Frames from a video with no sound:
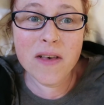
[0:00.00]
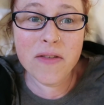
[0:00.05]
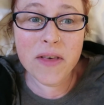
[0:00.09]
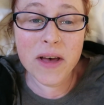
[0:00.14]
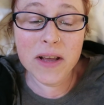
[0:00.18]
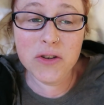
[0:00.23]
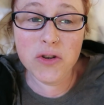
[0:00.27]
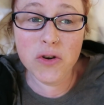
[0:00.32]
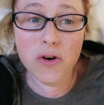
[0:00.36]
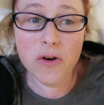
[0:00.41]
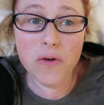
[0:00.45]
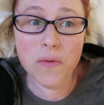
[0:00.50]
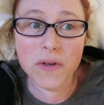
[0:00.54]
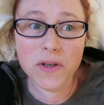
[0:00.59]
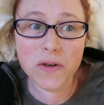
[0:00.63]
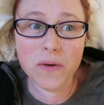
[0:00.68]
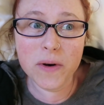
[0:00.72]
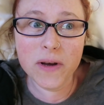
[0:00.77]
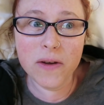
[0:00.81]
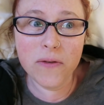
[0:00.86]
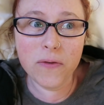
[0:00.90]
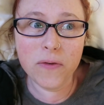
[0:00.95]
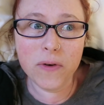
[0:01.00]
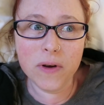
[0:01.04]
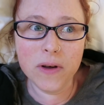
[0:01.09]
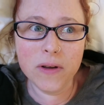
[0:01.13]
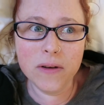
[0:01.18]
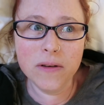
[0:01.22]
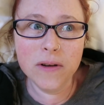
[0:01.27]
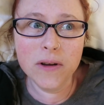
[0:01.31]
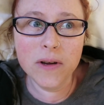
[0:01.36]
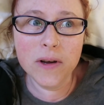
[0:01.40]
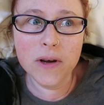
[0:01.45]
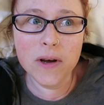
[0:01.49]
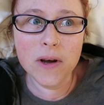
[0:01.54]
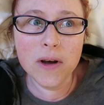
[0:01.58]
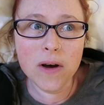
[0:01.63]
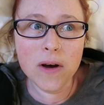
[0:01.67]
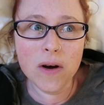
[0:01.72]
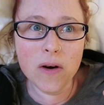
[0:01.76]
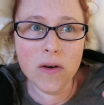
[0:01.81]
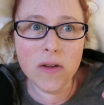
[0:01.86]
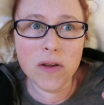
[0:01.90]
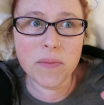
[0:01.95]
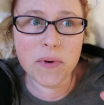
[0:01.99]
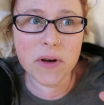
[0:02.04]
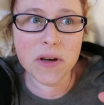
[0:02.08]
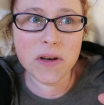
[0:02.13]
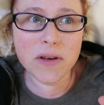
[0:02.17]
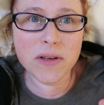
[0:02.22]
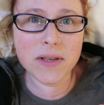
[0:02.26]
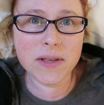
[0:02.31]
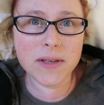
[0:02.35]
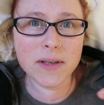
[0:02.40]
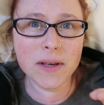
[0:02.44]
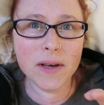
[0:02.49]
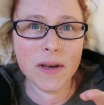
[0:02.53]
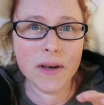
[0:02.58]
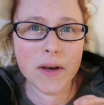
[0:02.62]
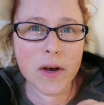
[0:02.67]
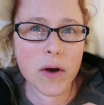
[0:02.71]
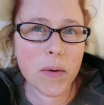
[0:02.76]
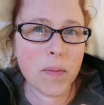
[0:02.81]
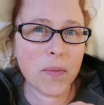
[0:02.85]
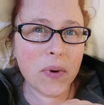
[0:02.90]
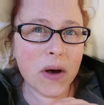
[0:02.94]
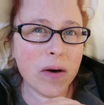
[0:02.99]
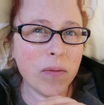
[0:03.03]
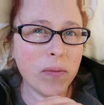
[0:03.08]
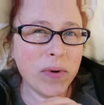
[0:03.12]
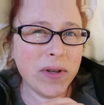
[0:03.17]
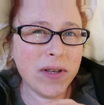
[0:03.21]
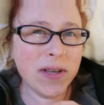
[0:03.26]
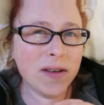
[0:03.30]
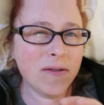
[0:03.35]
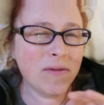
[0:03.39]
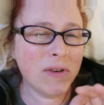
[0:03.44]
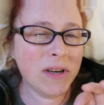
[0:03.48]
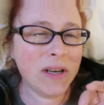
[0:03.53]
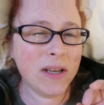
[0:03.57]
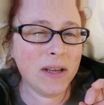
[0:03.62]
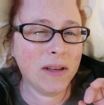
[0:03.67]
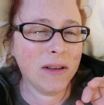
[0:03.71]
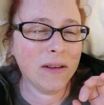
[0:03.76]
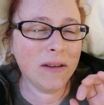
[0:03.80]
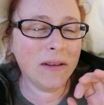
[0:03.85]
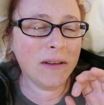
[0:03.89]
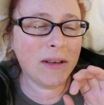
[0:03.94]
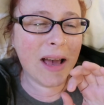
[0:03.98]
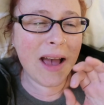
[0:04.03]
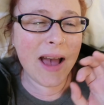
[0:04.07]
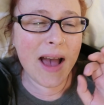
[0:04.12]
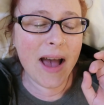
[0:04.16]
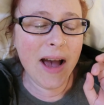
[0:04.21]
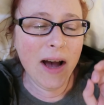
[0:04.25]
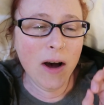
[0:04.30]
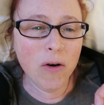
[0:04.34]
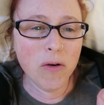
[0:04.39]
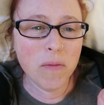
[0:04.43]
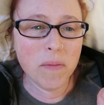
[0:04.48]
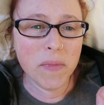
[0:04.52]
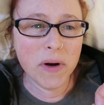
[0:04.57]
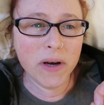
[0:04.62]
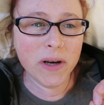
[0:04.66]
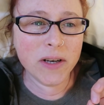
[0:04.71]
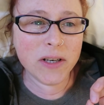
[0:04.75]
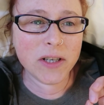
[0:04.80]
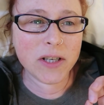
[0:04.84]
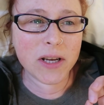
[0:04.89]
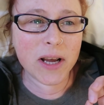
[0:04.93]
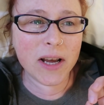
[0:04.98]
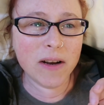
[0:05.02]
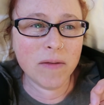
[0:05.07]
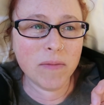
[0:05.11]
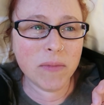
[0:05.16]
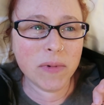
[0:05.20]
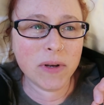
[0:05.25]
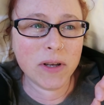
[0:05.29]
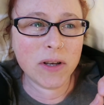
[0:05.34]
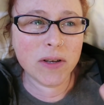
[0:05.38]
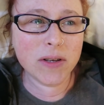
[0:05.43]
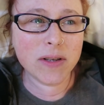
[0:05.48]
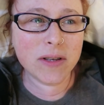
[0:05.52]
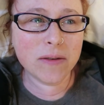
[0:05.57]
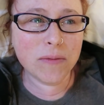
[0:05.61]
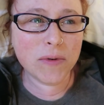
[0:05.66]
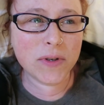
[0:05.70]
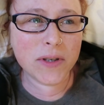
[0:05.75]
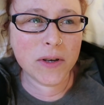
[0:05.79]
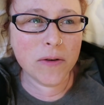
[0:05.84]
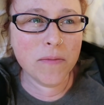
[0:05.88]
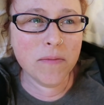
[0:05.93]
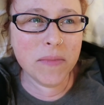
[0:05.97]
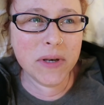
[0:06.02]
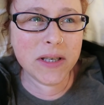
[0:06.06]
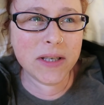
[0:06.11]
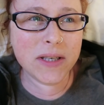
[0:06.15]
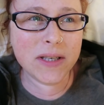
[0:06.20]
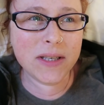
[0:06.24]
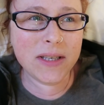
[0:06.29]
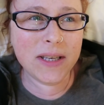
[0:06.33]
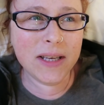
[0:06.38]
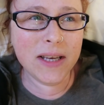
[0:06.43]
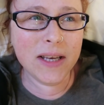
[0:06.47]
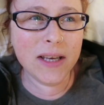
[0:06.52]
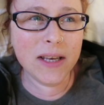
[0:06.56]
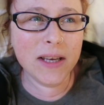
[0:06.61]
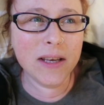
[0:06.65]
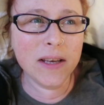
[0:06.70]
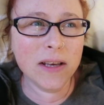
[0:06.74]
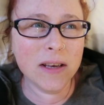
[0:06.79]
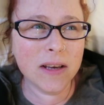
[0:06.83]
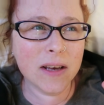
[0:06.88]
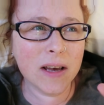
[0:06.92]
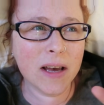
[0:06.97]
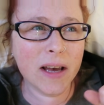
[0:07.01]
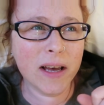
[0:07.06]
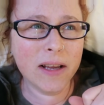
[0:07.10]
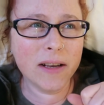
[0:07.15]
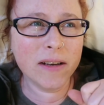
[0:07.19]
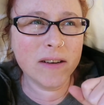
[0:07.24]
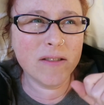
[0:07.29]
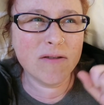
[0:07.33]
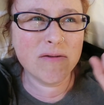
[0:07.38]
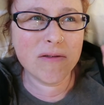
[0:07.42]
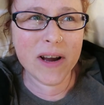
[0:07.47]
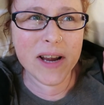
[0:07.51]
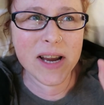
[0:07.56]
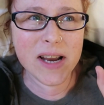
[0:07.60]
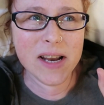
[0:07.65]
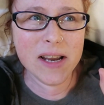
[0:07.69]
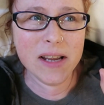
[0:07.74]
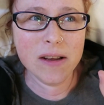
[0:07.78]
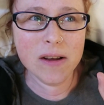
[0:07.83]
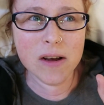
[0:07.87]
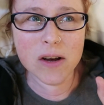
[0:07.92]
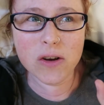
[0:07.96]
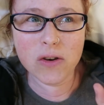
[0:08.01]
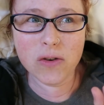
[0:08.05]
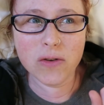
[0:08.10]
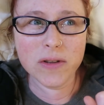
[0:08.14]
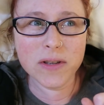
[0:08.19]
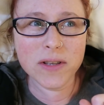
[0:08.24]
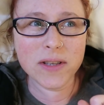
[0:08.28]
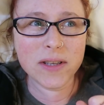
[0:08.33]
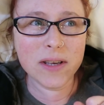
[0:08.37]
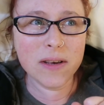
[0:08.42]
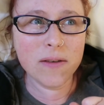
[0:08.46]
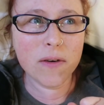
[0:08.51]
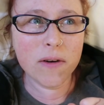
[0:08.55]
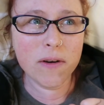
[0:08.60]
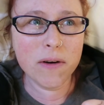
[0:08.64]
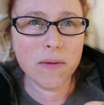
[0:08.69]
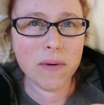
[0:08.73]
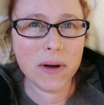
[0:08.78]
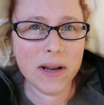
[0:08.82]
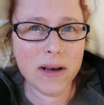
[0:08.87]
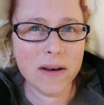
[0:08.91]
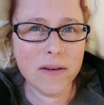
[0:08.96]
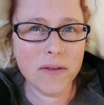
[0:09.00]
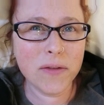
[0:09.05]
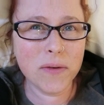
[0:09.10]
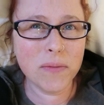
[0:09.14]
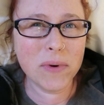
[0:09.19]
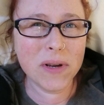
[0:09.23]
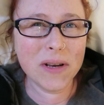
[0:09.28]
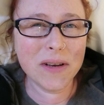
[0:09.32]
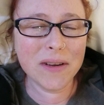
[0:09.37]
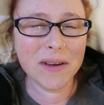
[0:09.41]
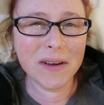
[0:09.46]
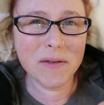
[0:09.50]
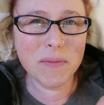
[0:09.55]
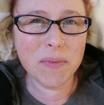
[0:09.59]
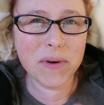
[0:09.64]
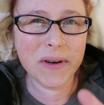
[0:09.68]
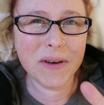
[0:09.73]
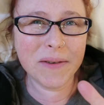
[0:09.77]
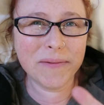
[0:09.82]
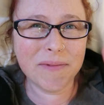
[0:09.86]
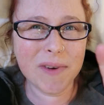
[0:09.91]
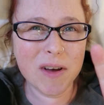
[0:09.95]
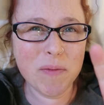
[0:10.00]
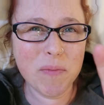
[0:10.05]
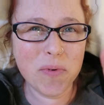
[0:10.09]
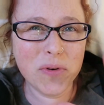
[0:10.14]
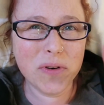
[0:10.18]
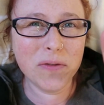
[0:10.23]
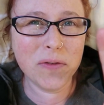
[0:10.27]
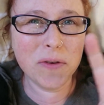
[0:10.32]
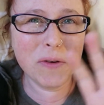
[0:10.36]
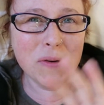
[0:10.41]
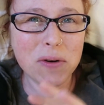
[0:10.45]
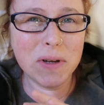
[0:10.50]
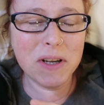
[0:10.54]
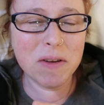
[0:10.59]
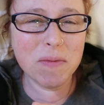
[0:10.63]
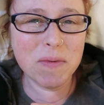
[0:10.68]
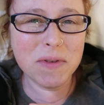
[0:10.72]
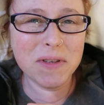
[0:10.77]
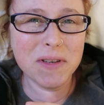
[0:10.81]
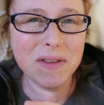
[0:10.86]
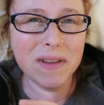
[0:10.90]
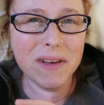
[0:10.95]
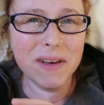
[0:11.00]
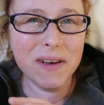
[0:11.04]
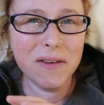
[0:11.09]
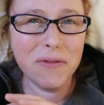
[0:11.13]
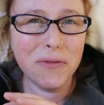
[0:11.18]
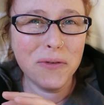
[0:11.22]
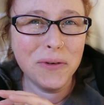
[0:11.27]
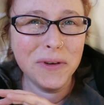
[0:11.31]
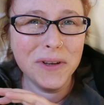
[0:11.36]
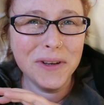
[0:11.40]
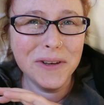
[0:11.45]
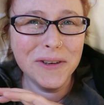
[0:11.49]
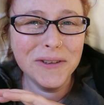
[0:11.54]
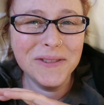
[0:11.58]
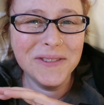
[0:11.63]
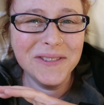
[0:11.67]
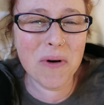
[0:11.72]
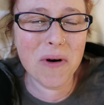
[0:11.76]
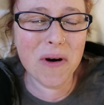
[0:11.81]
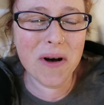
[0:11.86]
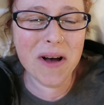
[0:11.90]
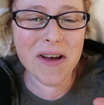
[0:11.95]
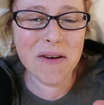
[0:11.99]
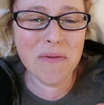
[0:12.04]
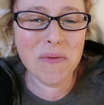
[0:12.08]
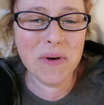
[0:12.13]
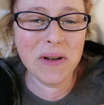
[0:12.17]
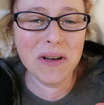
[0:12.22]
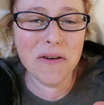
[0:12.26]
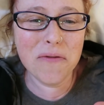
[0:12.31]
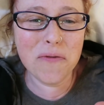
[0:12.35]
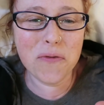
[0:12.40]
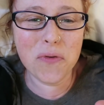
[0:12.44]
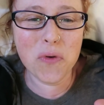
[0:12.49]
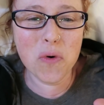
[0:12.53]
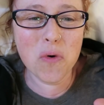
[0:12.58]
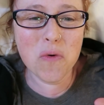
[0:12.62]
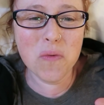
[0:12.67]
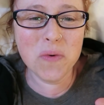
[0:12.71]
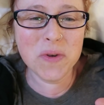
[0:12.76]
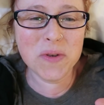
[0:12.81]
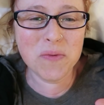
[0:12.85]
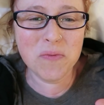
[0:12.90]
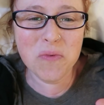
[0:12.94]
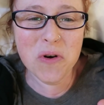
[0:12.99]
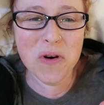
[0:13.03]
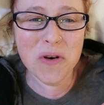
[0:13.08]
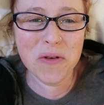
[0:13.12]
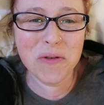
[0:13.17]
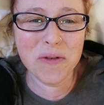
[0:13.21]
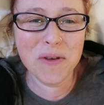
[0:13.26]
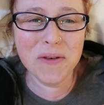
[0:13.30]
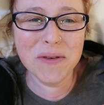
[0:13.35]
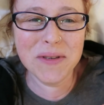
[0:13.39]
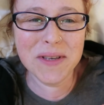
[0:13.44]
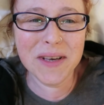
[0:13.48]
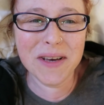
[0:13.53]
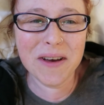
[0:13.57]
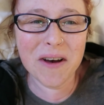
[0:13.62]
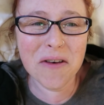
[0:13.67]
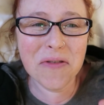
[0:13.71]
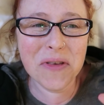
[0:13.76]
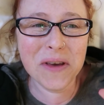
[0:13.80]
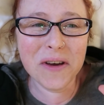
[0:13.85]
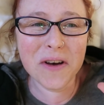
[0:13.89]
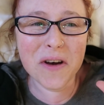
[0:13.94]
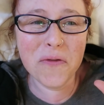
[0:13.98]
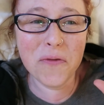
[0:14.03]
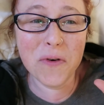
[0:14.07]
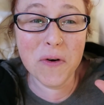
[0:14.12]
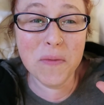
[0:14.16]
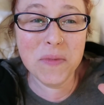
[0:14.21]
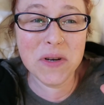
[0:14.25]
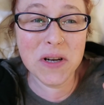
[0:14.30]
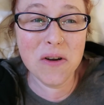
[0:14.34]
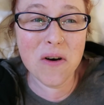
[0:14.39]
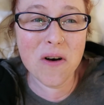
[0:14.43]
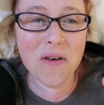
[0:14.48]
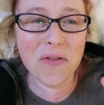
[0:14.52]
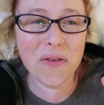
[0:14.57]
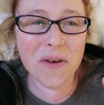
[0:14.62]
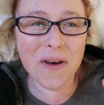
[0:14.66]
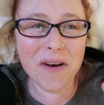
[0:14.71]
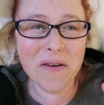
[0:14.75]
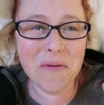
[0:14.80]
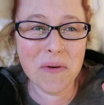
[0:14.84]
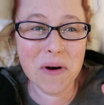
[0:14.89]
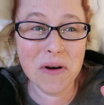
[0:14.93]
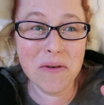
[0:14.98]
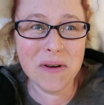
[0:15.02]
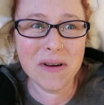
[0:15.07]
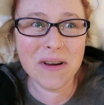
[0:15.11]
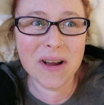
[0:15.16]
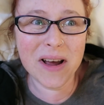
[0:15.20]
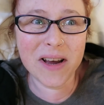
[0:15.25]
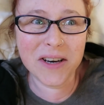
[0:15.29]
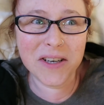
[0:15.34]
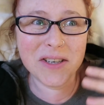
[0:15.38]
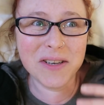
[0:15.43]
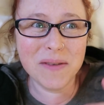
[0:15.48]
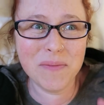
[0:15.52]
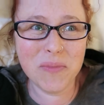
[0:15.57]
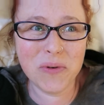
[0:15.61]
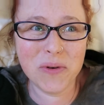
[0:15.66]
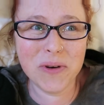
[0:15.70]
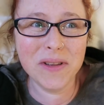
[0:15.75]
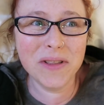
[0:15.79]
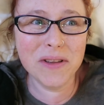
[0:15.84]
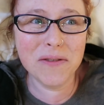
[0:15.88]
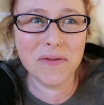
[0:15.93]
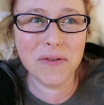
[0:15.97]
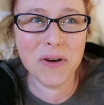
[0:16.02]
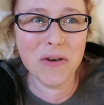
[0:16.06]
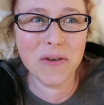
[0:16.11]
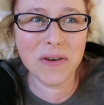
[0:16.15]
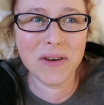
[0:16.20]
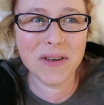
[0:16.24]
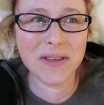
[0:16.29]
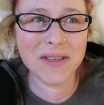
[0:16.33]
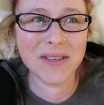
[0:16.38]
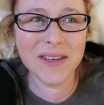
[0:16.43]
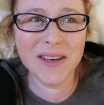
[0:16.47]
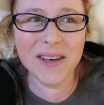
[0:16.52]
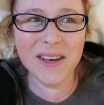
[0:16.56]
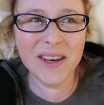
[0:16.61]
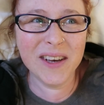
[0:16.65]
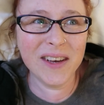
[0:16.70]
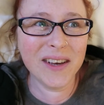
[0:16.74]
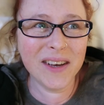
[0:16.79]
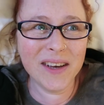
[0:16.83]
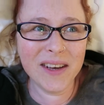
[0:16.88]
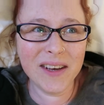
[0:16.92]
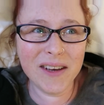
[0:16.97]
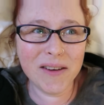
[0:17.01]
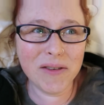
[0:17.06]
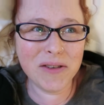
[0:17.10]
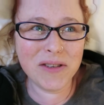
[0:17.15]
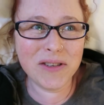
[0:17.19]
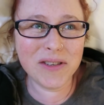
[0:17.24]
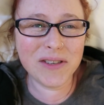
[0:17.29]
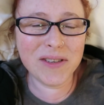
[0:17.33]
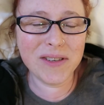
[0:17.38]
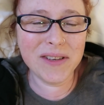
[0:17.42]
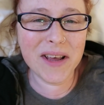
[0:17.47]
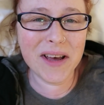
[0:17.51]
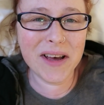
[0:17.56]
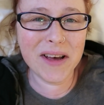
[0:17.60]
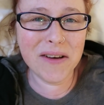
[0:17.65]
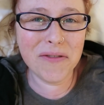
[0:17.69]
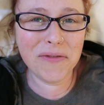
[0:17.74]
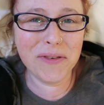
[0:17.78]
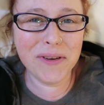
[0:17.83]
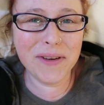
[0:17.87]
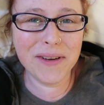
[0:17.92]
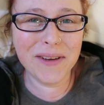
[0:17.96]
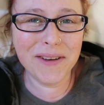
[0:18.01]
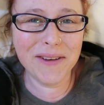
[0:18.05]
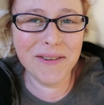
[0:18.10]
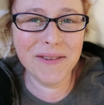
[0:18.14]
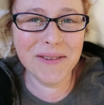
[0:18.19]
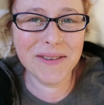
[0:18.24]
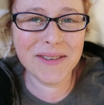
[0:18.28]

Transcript: That tour was quite fun on the bus, but we didn't really get out much, and because it was so misty and rainy, I couldn't see very well out of the window, but I put a few clips in there for you. What I will have thought was worth using. I think I filmed a lot that I won't actually put in the vlog, because it was just naff, you know.